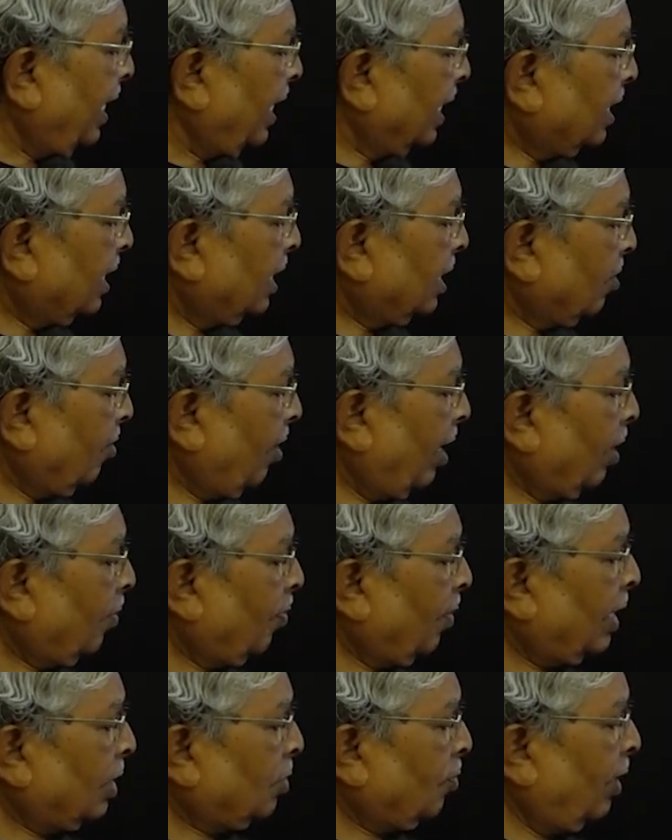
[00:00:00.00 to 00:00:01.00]
x square
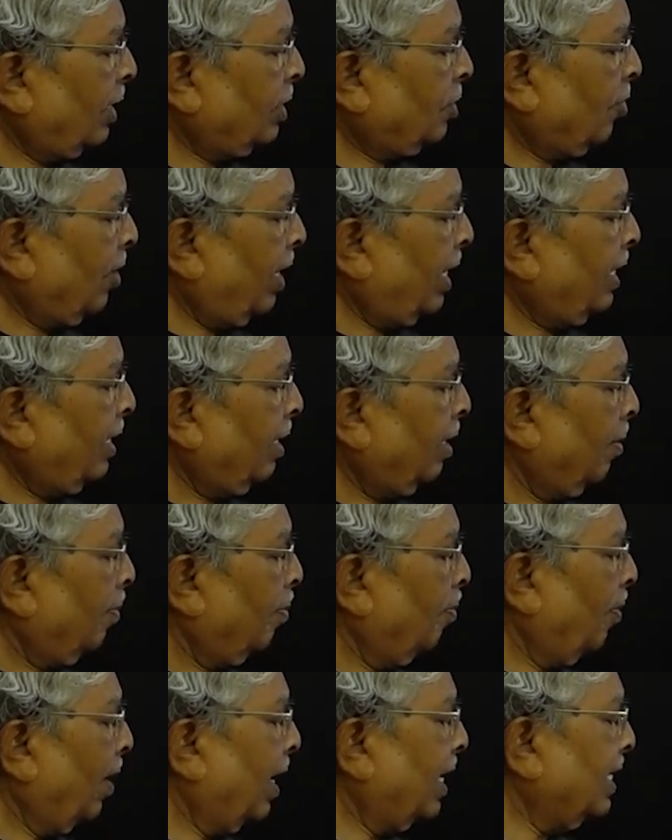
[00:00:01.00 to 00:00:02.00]
plus y square
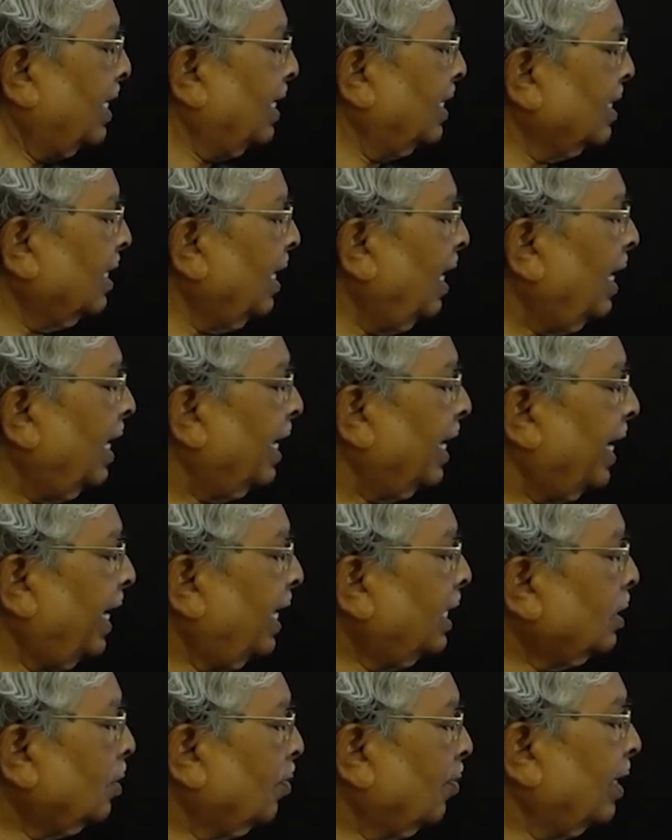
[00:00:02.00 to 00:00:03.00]
minus
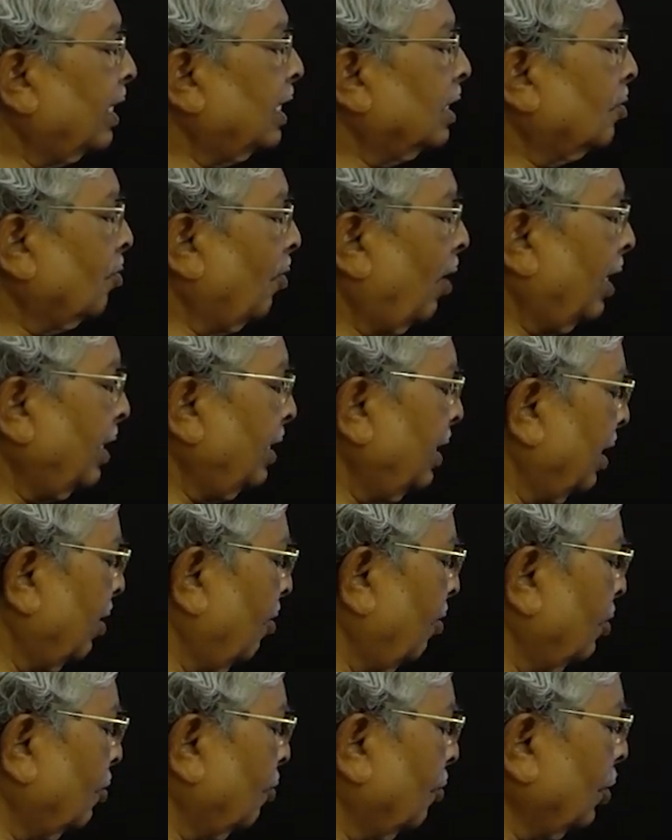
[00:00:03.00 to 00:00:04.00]
x minus y
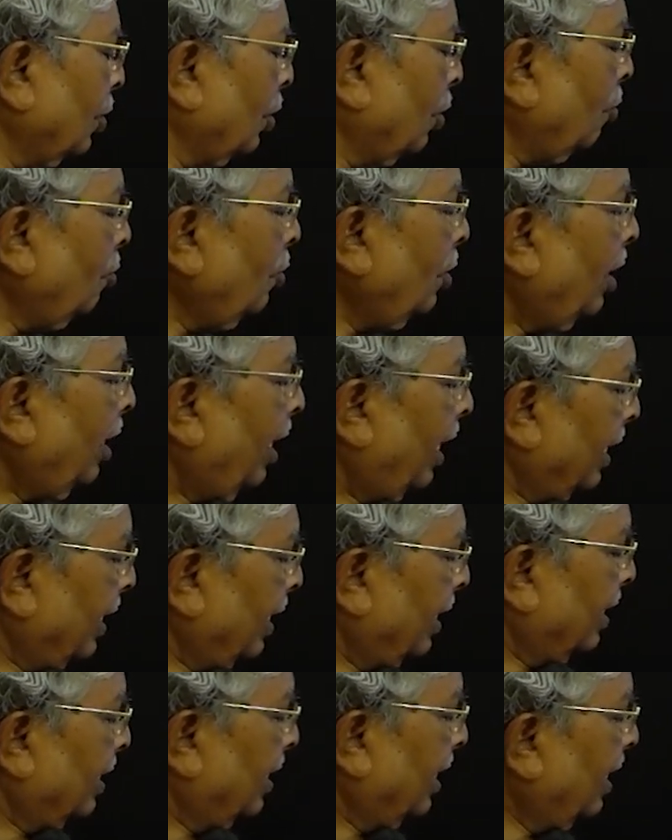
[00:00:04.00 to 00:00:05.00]
equal to 0,
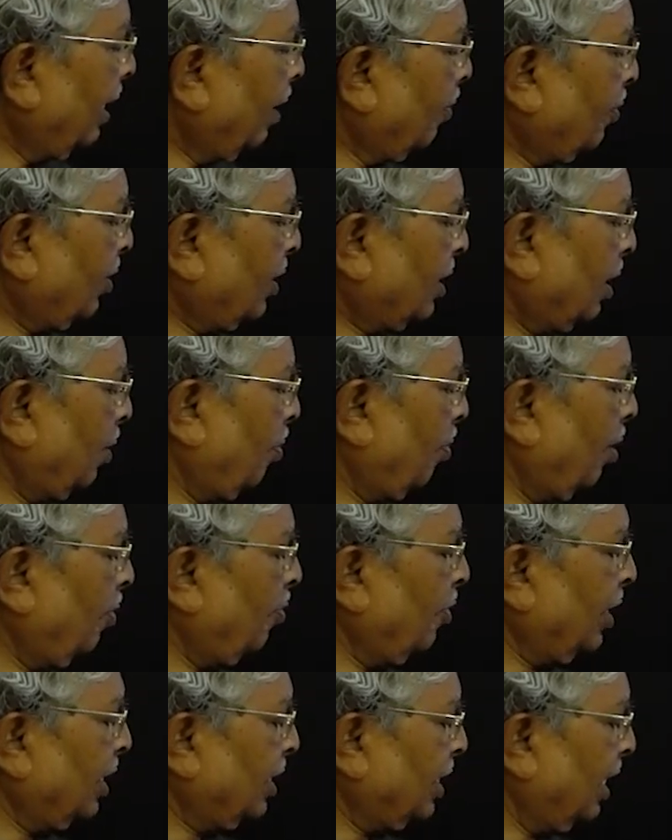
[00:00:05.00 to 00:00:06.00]
and then after
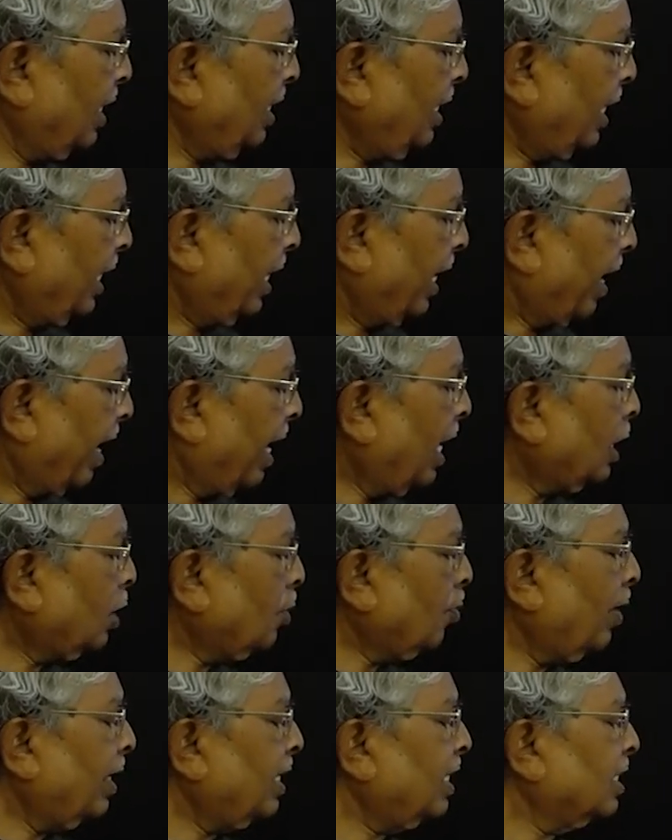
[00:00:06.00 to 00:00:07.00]
simplification,
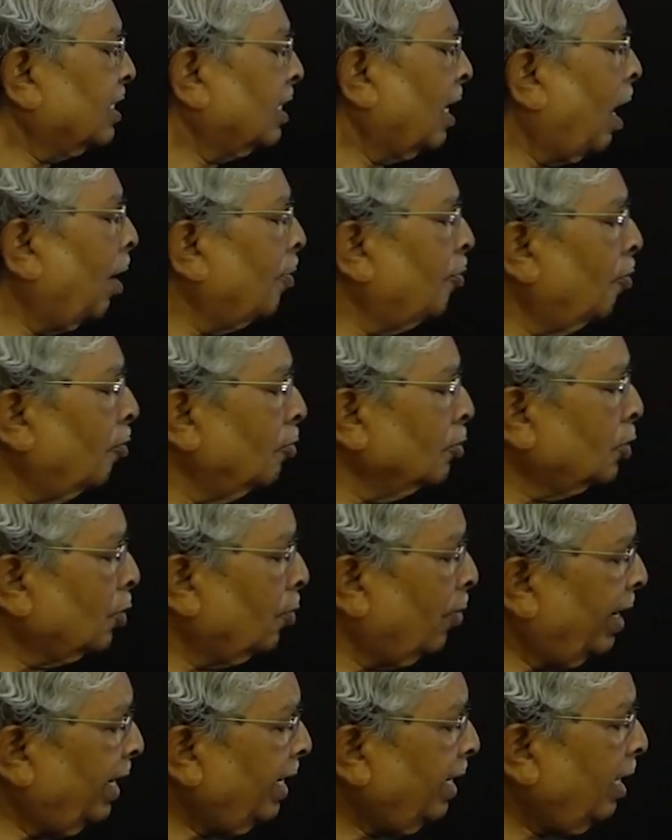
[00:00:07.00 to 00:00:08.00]
x minus half whole
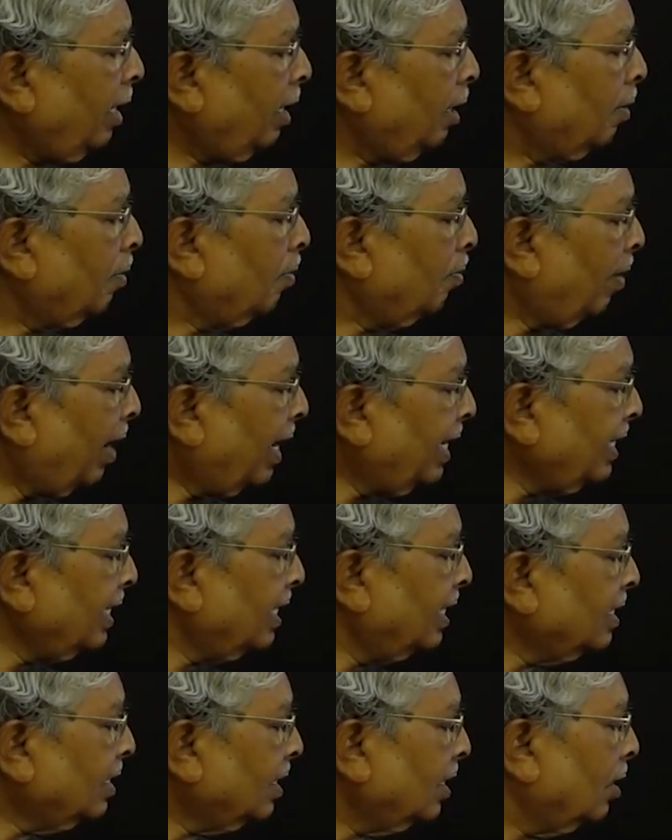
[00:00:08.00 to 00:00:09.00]
square
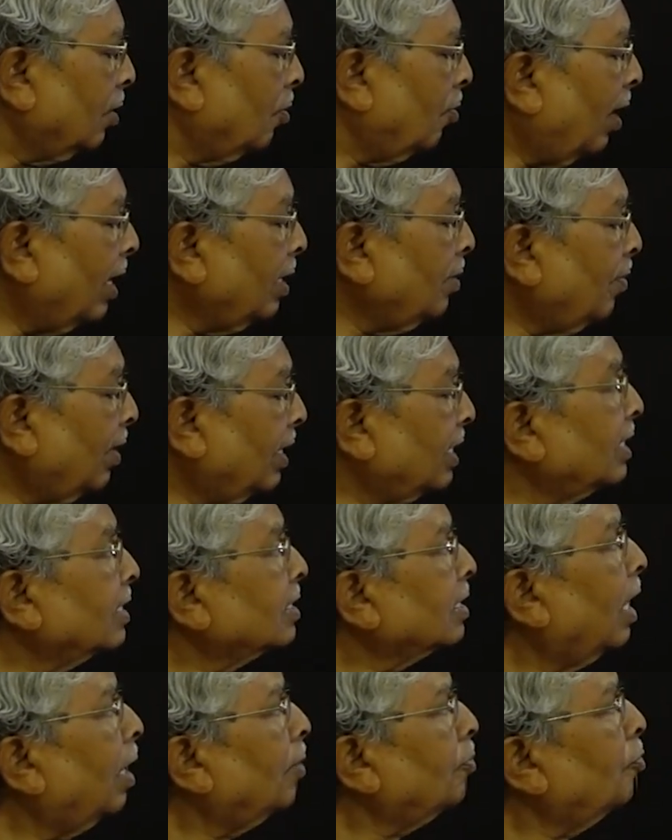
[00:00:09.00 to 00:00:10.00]
minus y
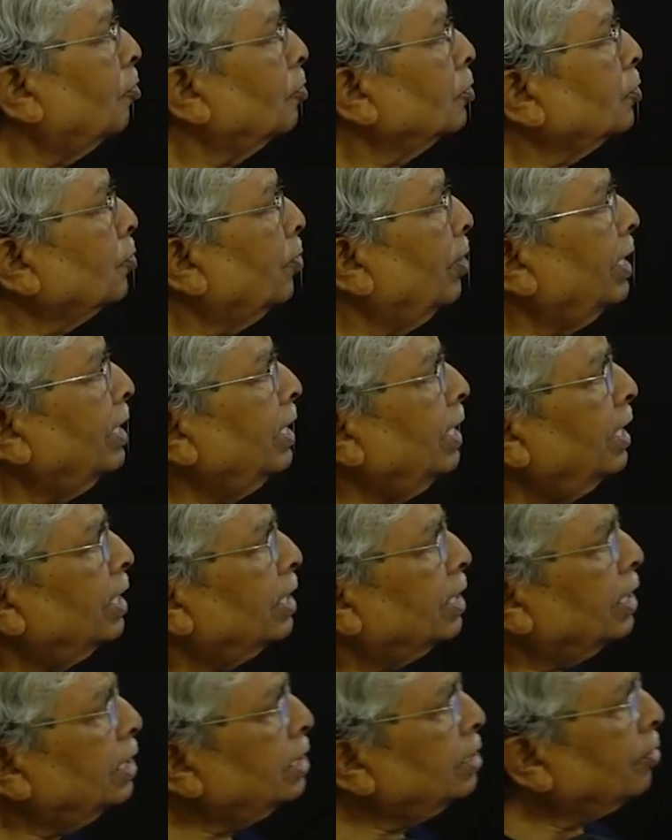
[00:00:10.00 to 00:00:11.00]
minus half whole square
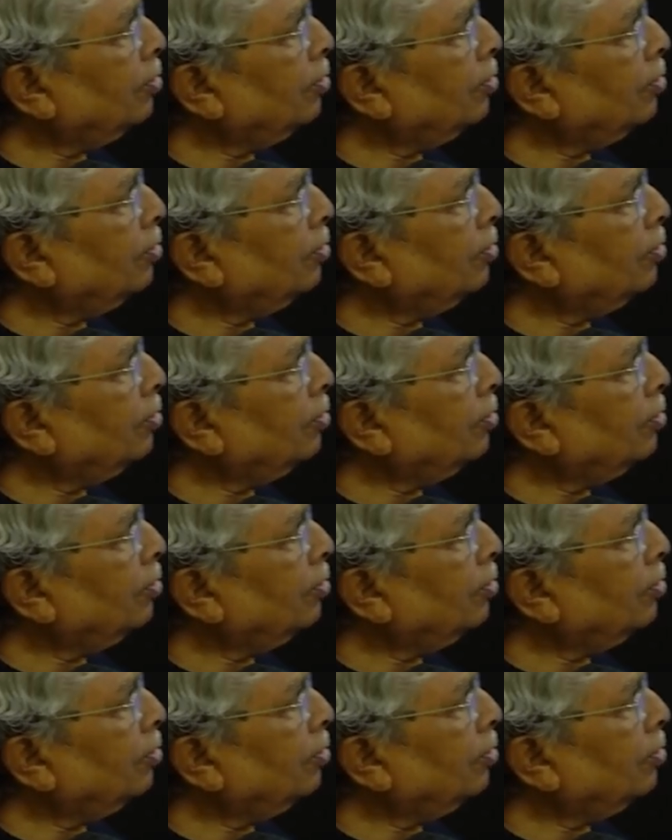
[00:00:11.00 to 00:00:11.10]
is